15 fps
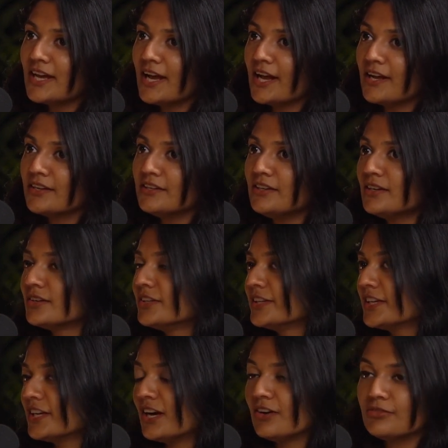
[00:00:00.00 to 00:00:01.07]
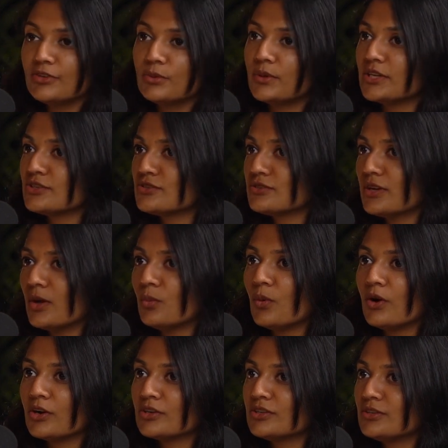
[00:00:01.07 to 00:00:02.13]
And yeah, like after which I
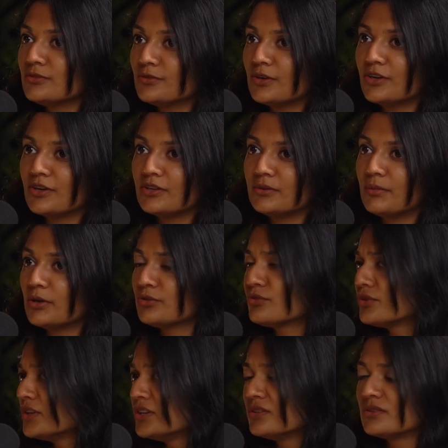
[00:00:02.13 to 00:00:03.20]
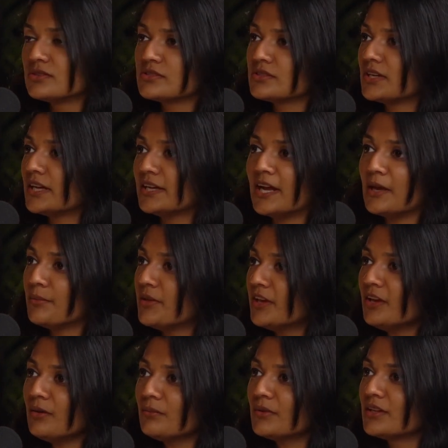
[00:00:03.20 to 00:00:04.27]
worked for about 3 years at
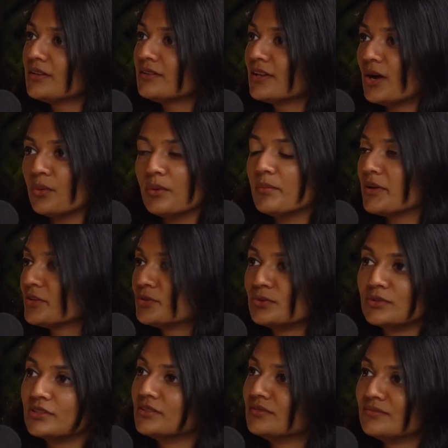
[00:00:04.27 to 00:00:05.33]
IBM, and now I'm at Google.